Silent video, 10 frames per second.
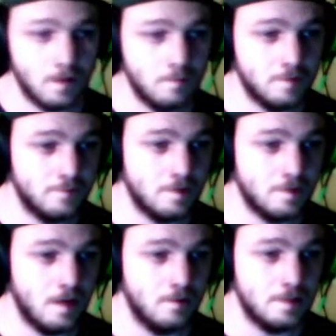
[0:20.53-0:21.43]
but for
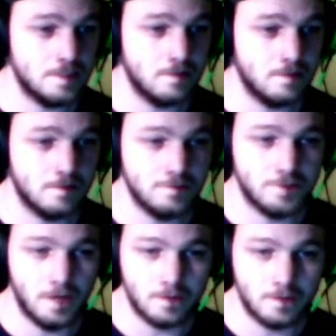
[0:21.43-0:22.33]
now let's look at the
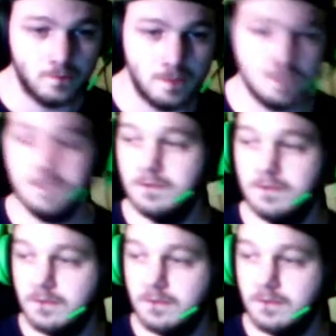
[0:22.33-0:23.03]
shared quests.